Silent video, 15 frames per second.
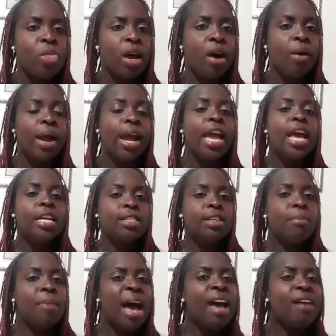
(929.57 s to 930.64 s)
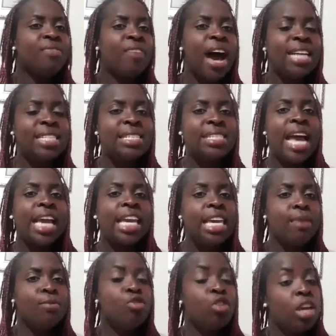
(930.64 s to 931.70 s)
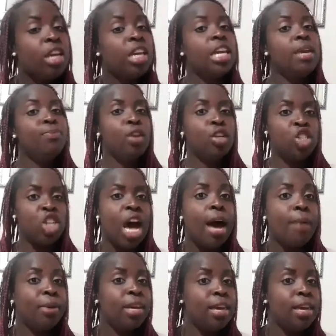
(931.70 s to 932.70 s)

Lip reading: All right. So my advice is that you can keep your job.